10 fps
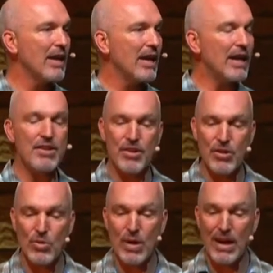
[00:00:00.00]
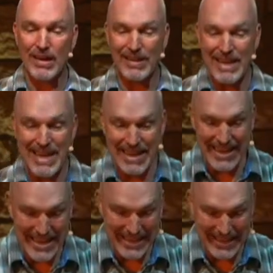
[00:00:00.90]
it's you leaning
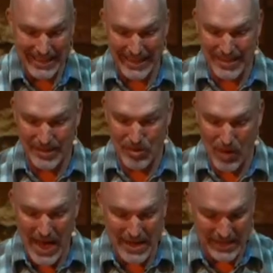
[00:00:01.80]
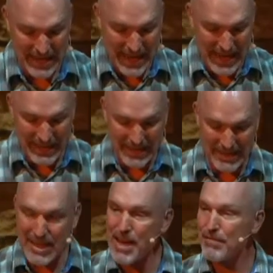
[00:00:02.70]
into this grace and this
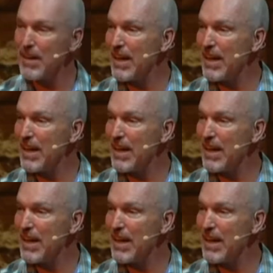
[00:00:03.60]
gift